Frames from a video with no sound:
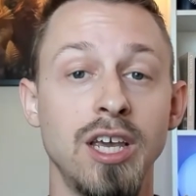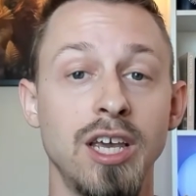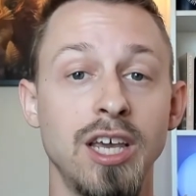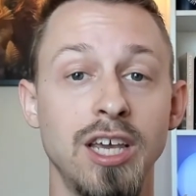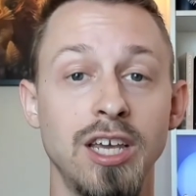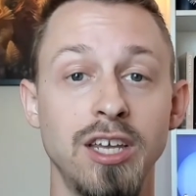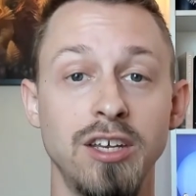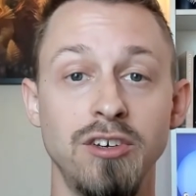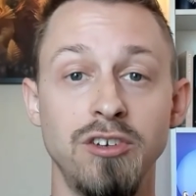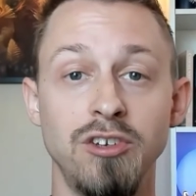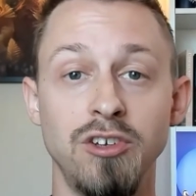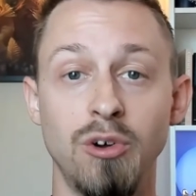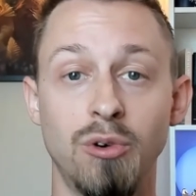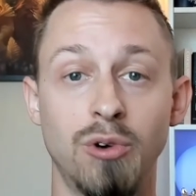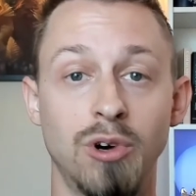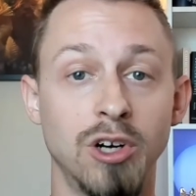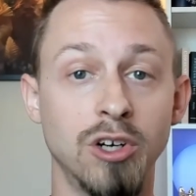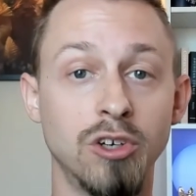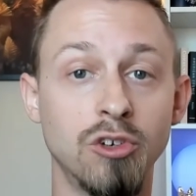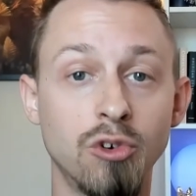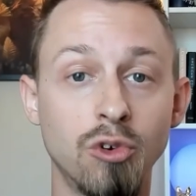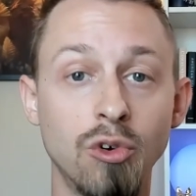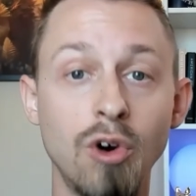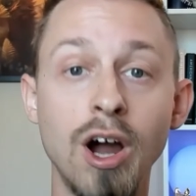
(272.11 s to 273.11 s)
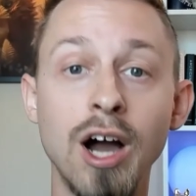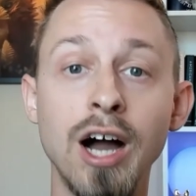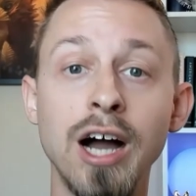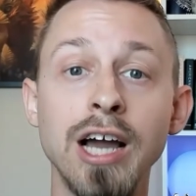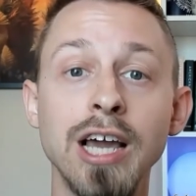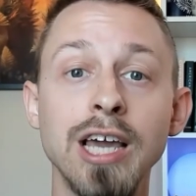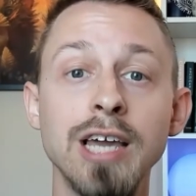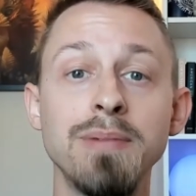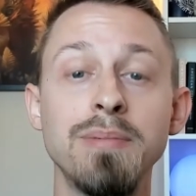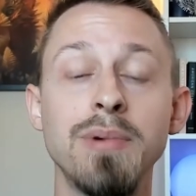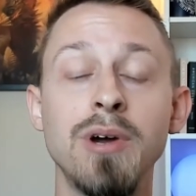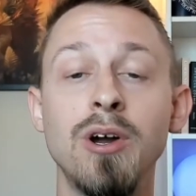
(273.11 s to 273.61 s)
in your
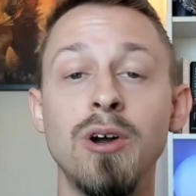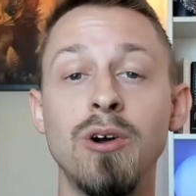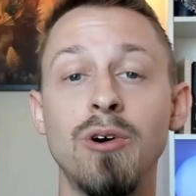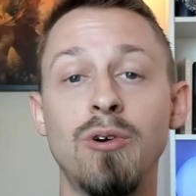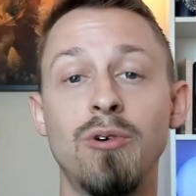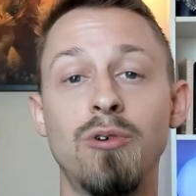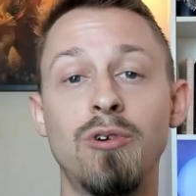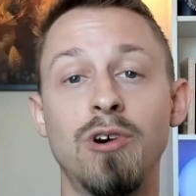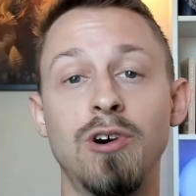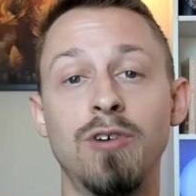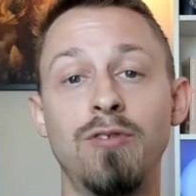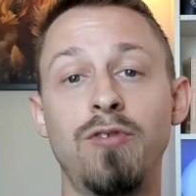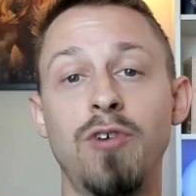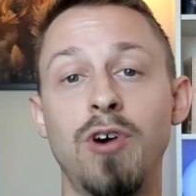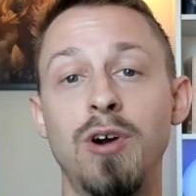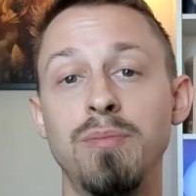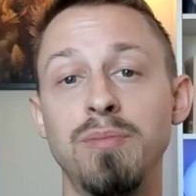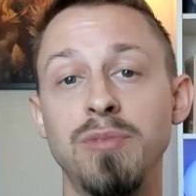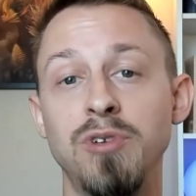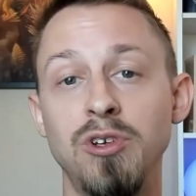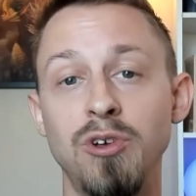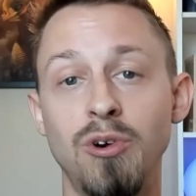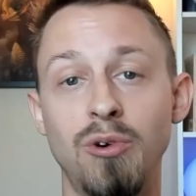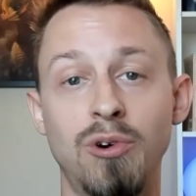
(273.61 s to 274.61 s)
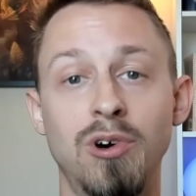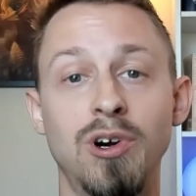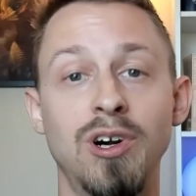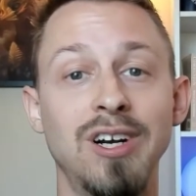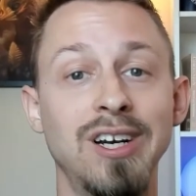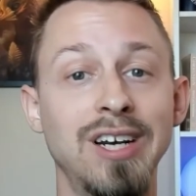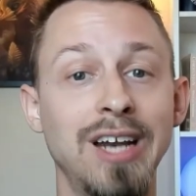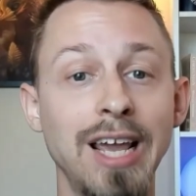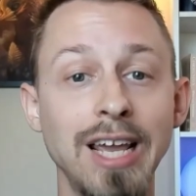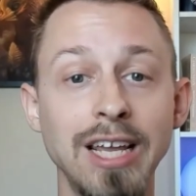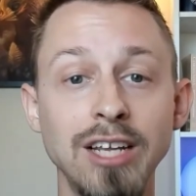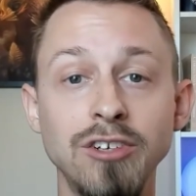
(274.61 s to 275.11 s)
tribe or from your
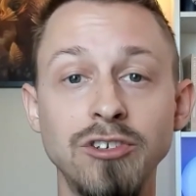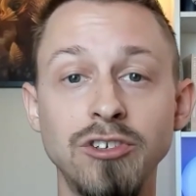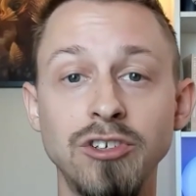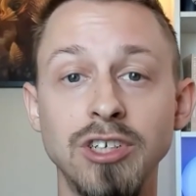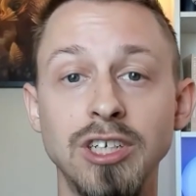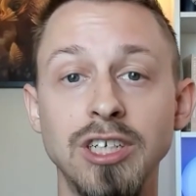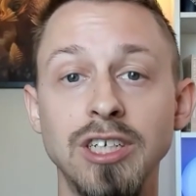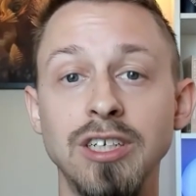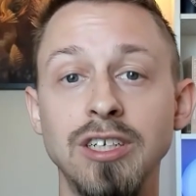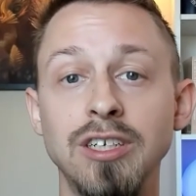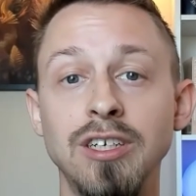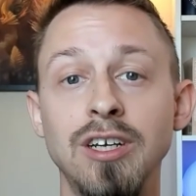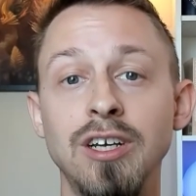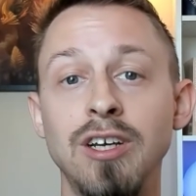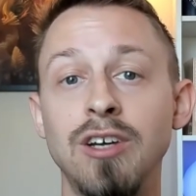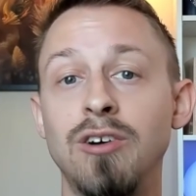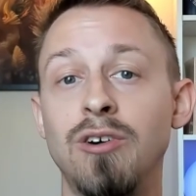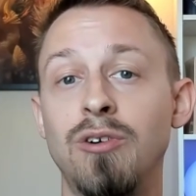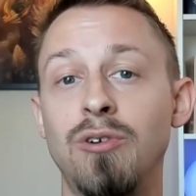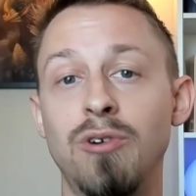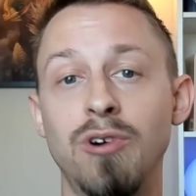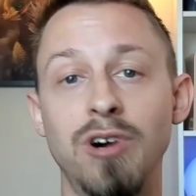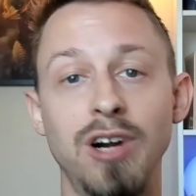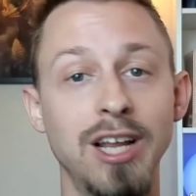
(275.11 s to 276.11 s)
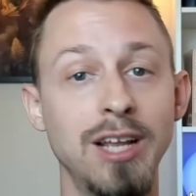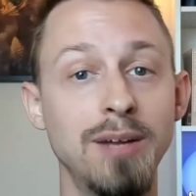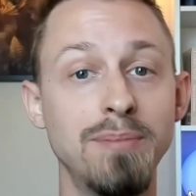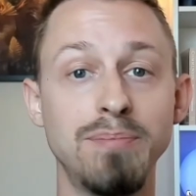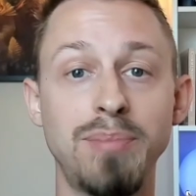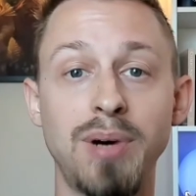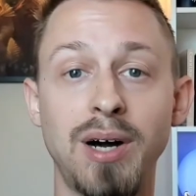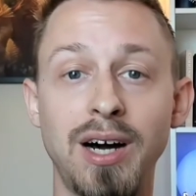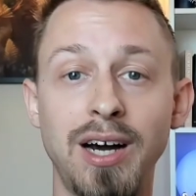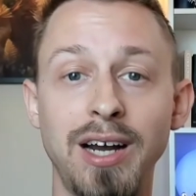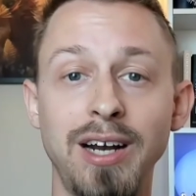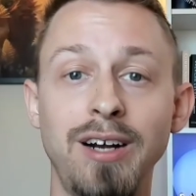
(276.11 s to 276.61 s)
nation or
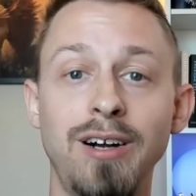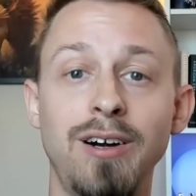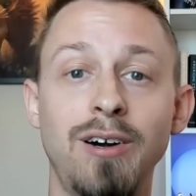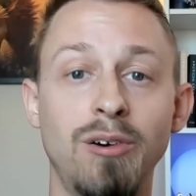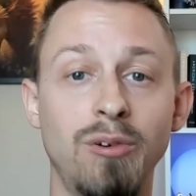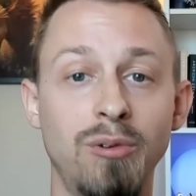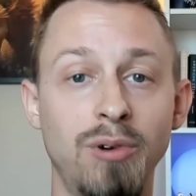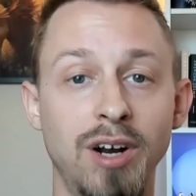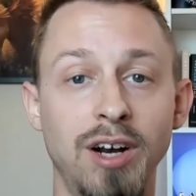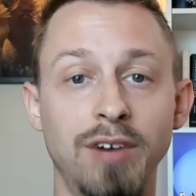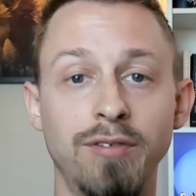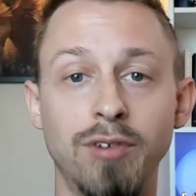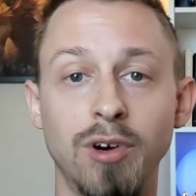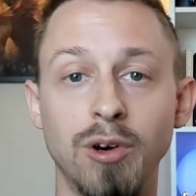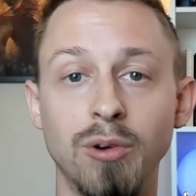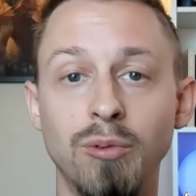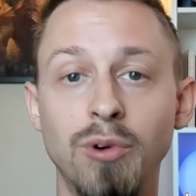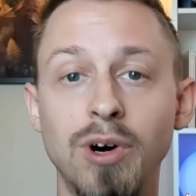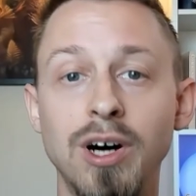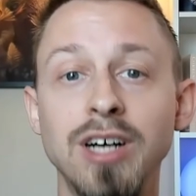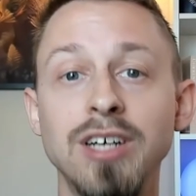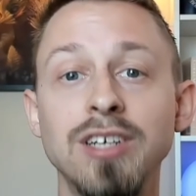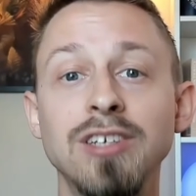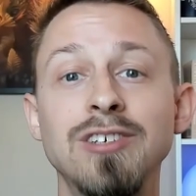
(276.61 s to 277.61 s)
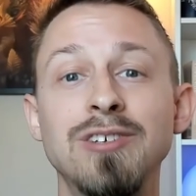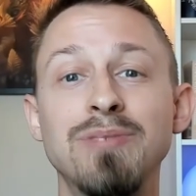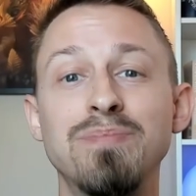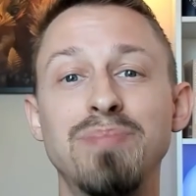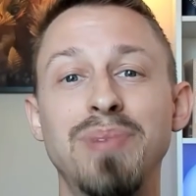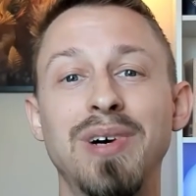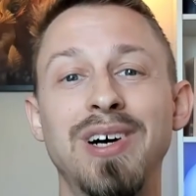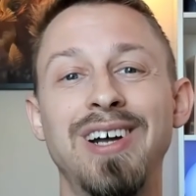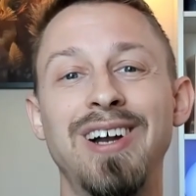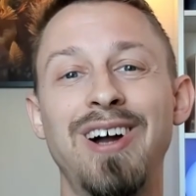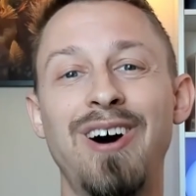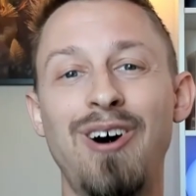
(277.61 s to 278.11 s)
empire or whatever it was,
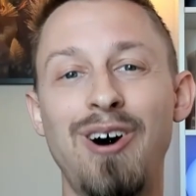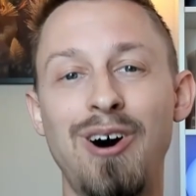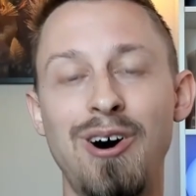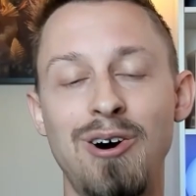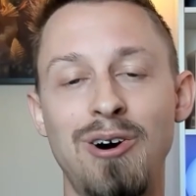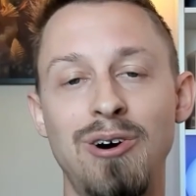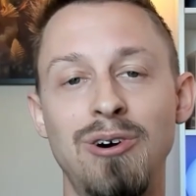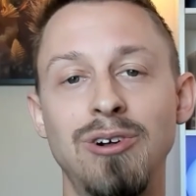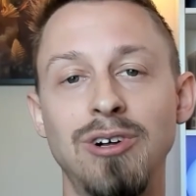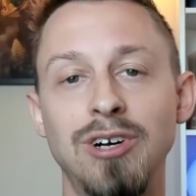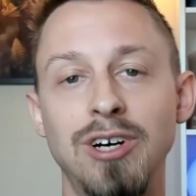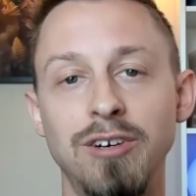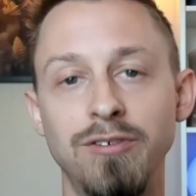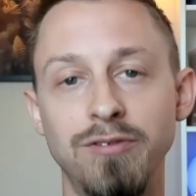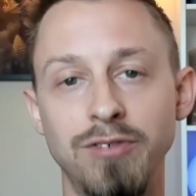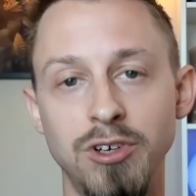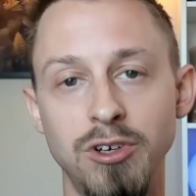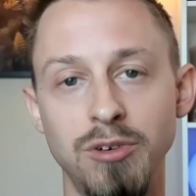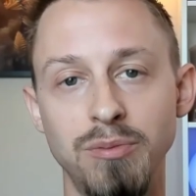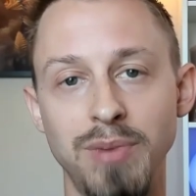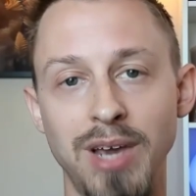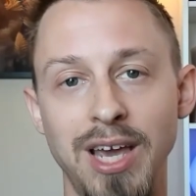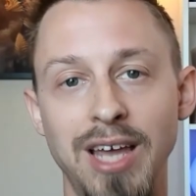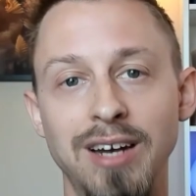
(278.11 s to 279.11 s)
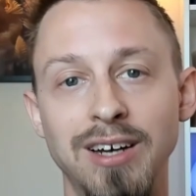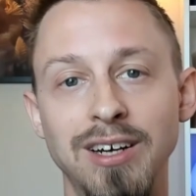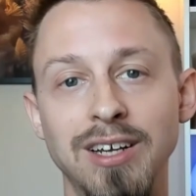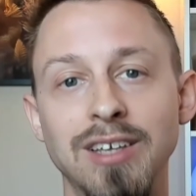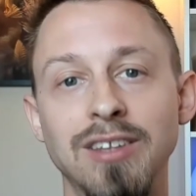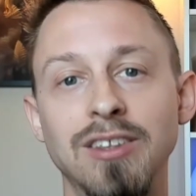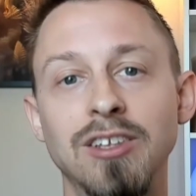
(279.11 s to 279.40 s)
but all of humanity.